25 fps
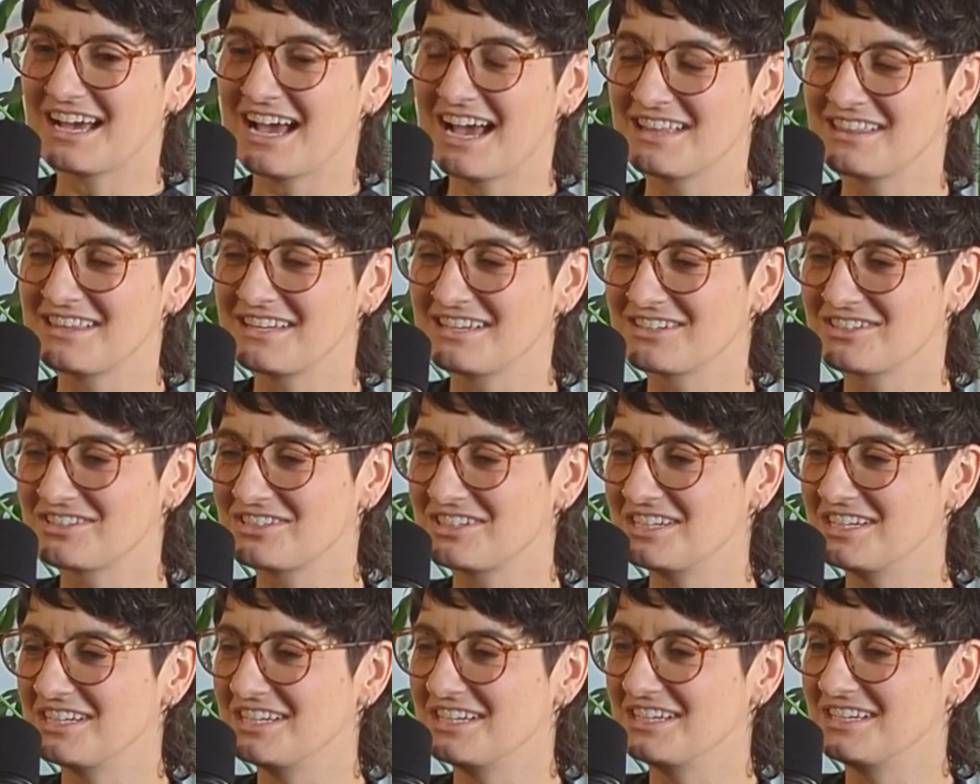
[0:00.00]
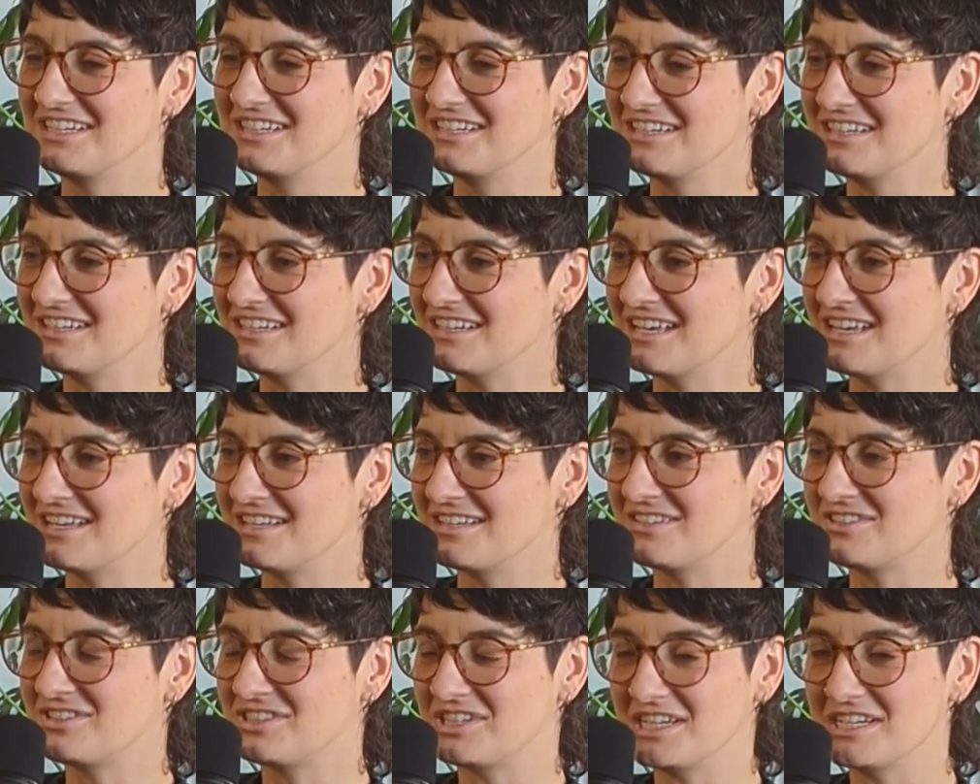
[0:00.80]
I think she's
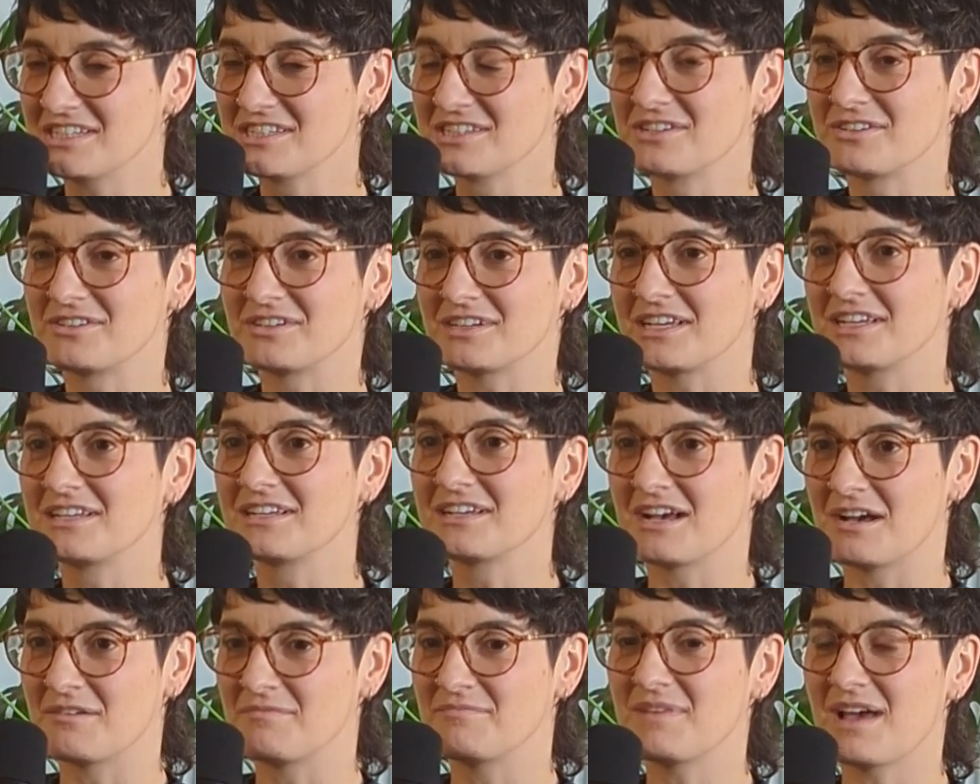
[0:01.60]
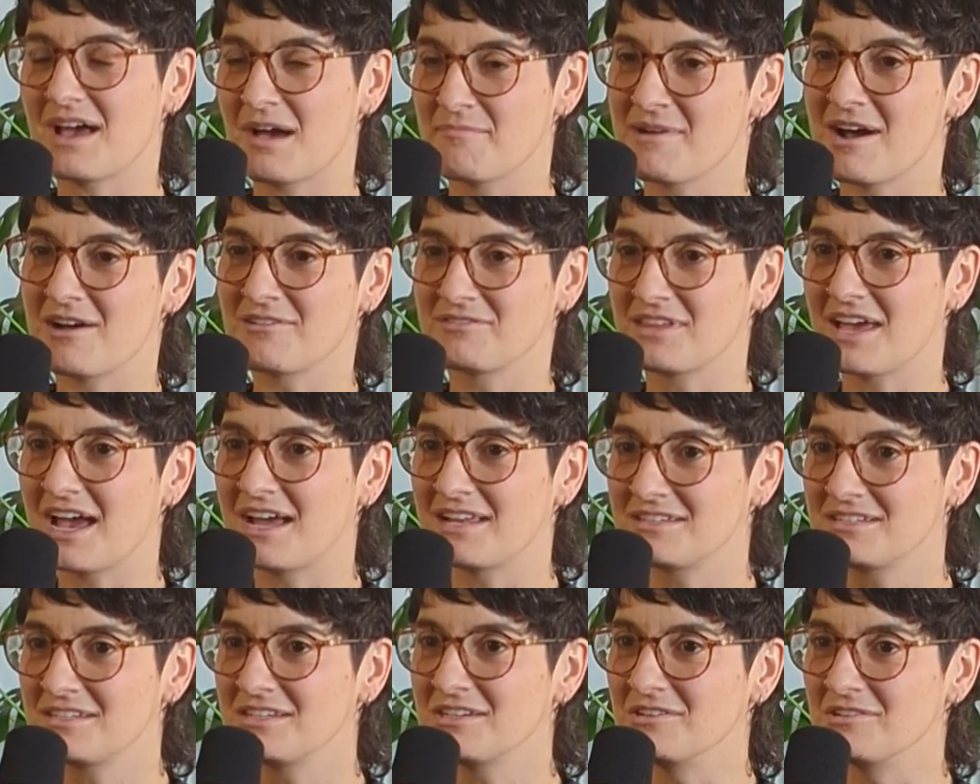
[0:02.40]
learning about
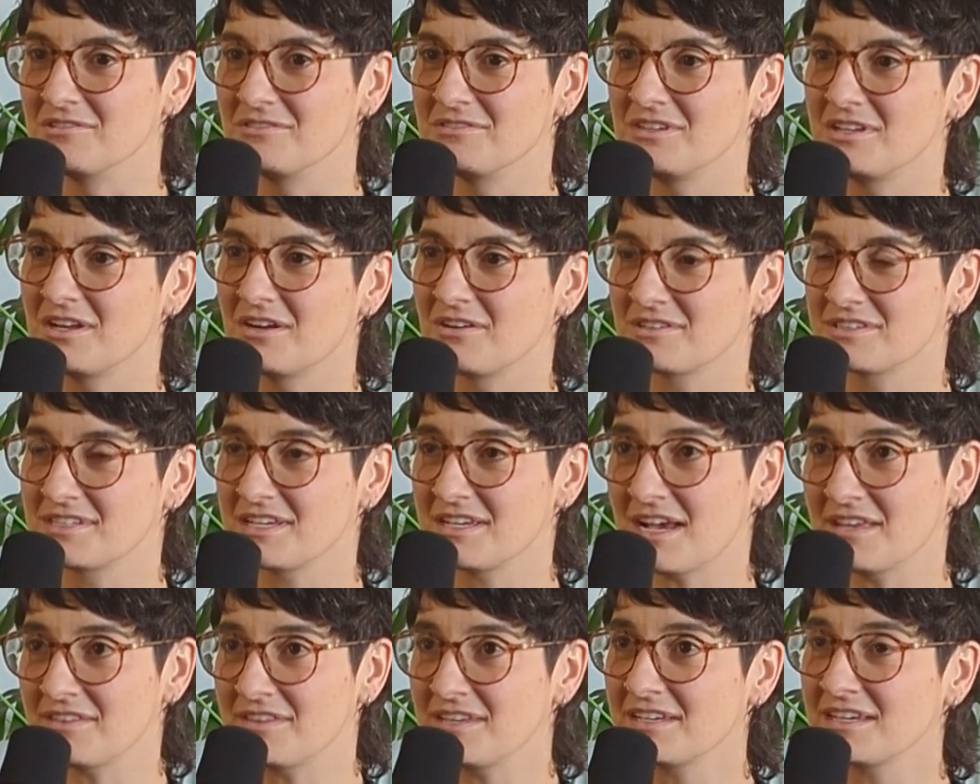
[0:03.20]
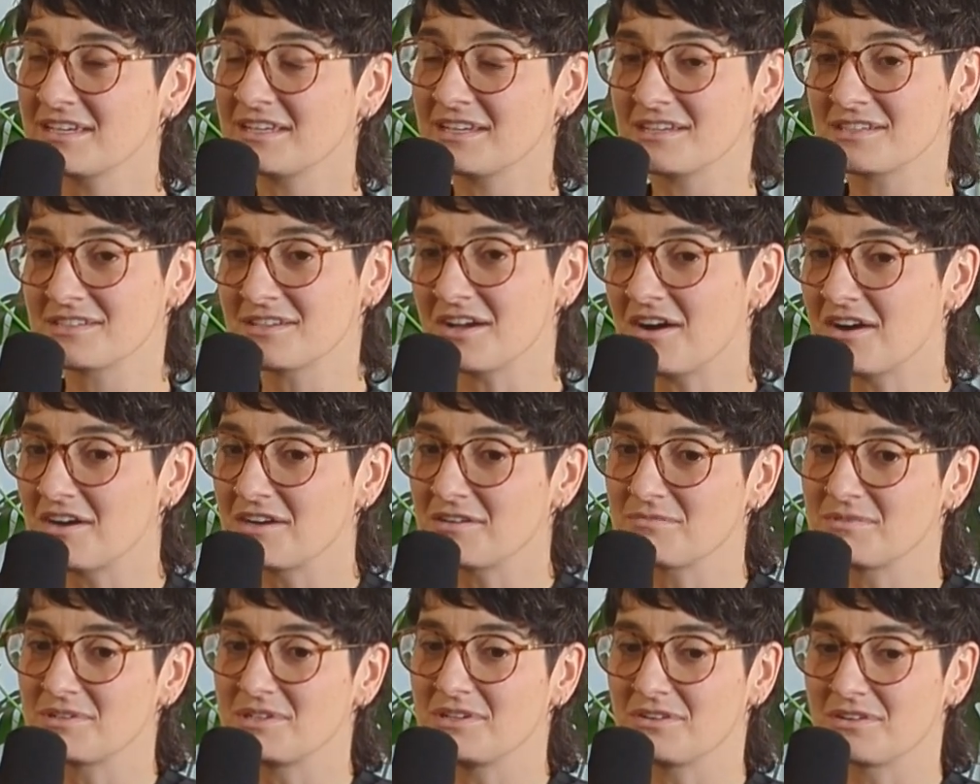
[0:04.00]
that too, because I think it is
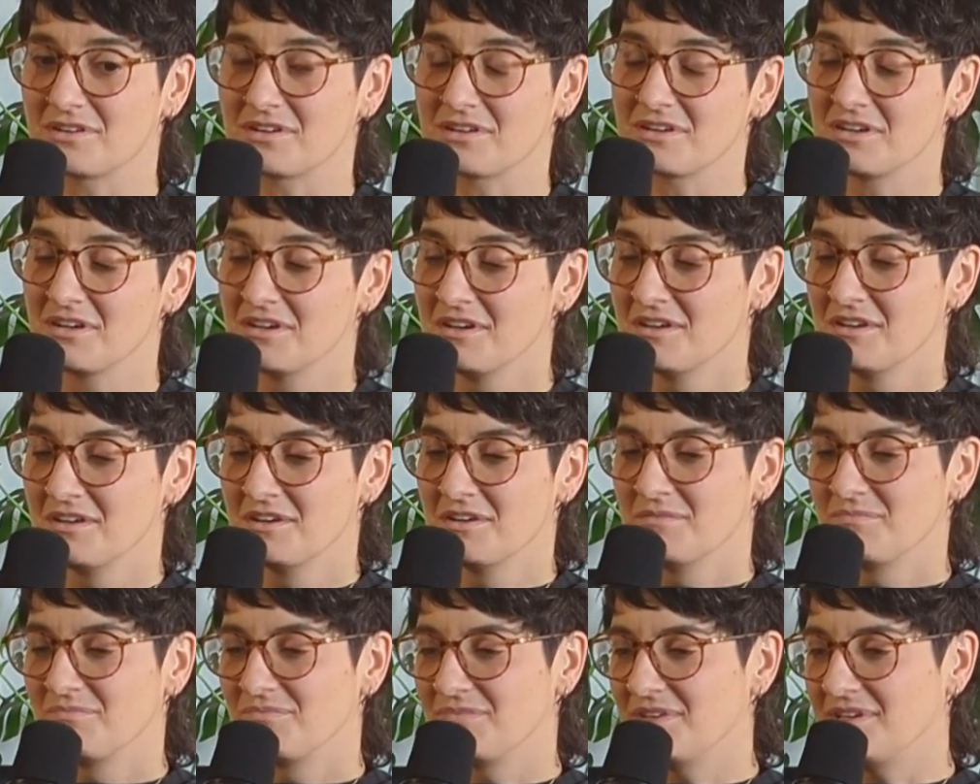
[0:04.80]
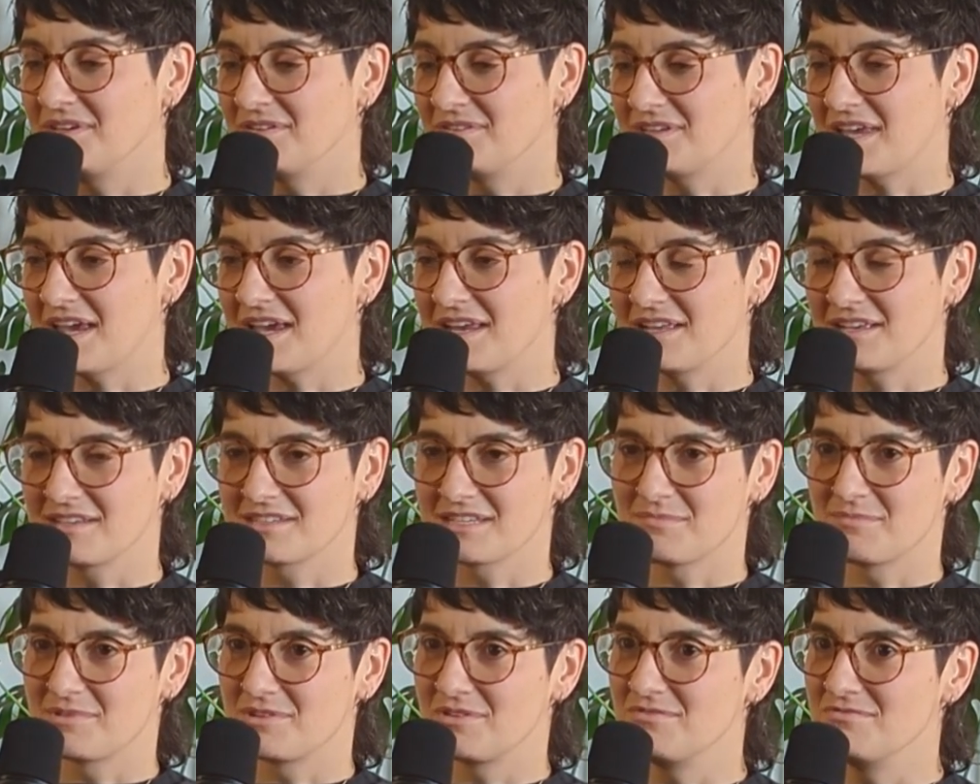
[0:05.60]
hard when you're dating
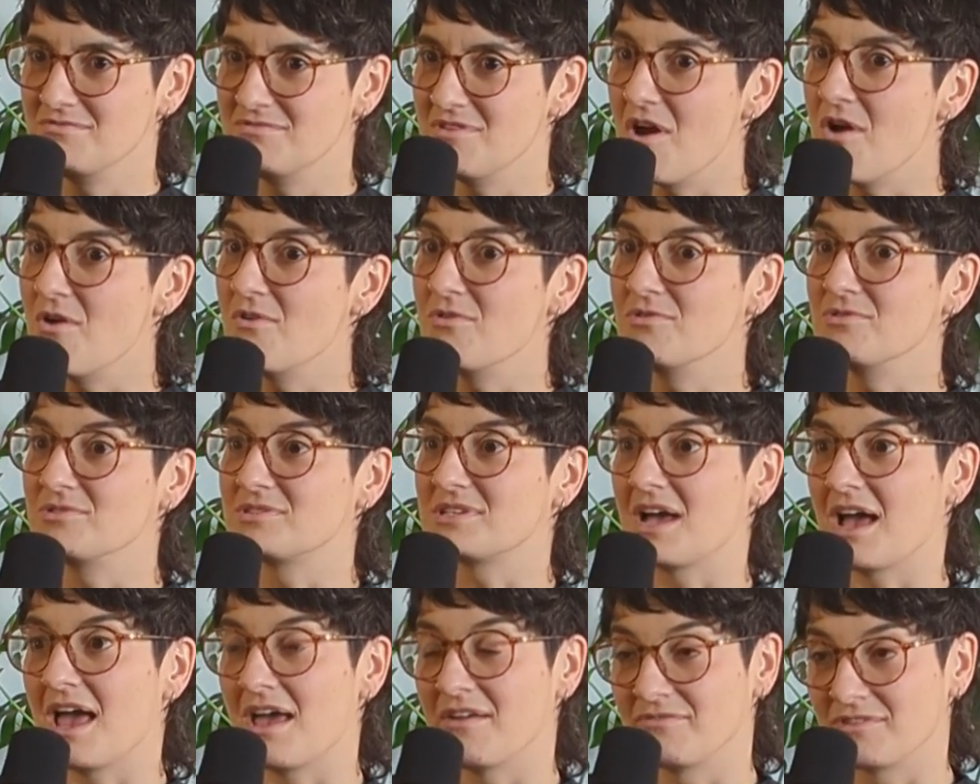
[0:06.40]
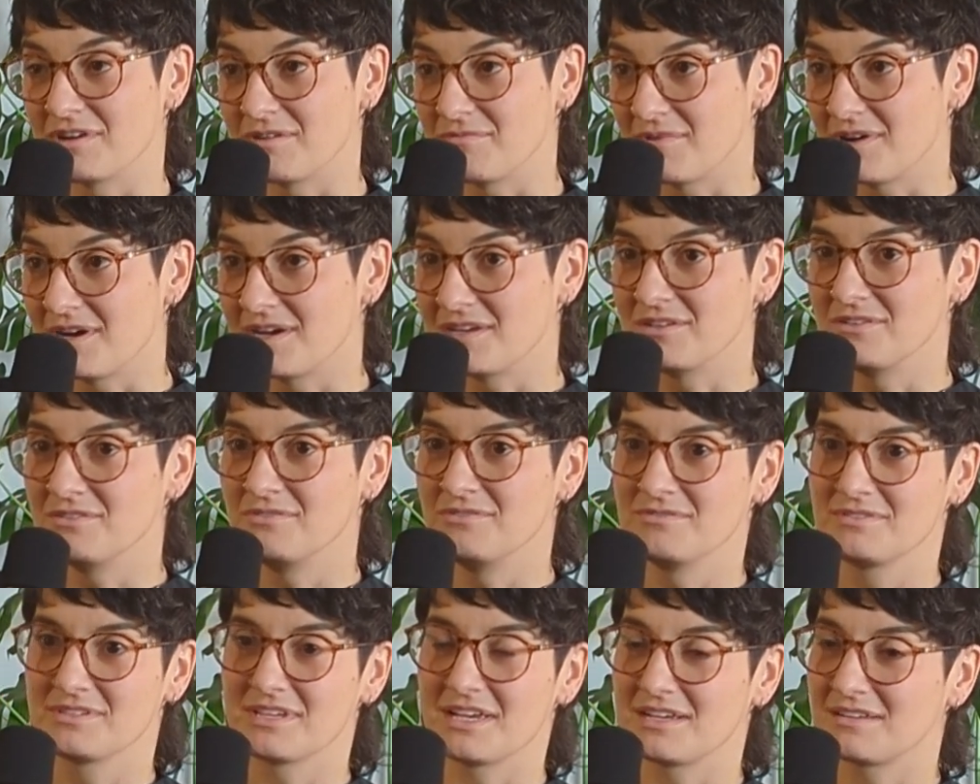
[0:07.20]
someone who knows everyone,
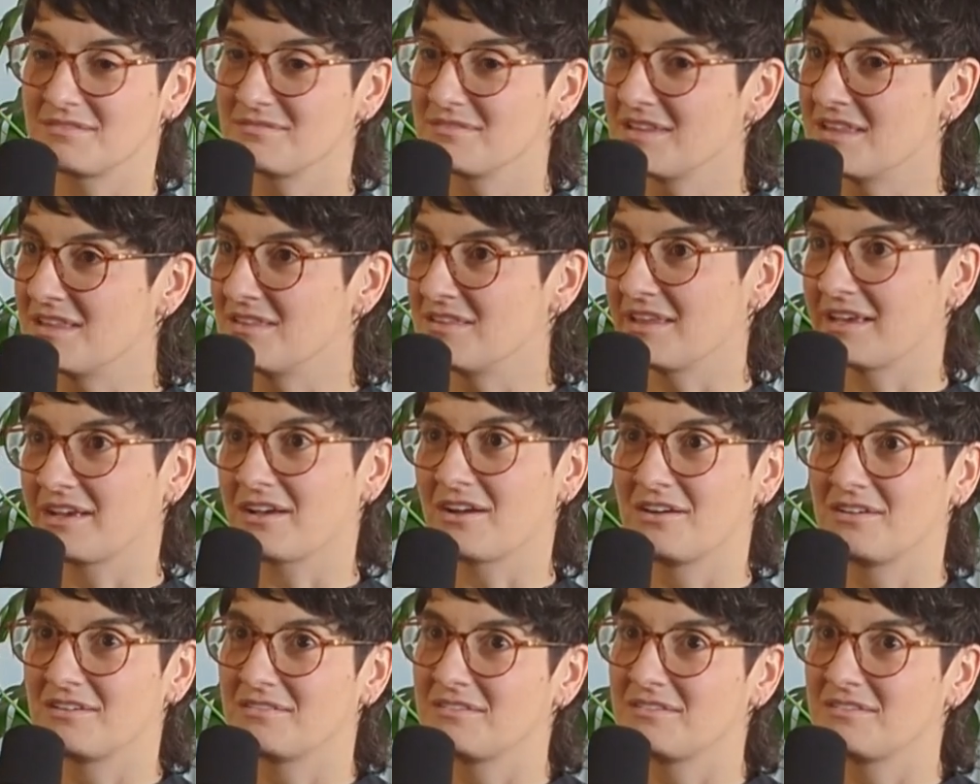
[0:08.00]
who's like, and like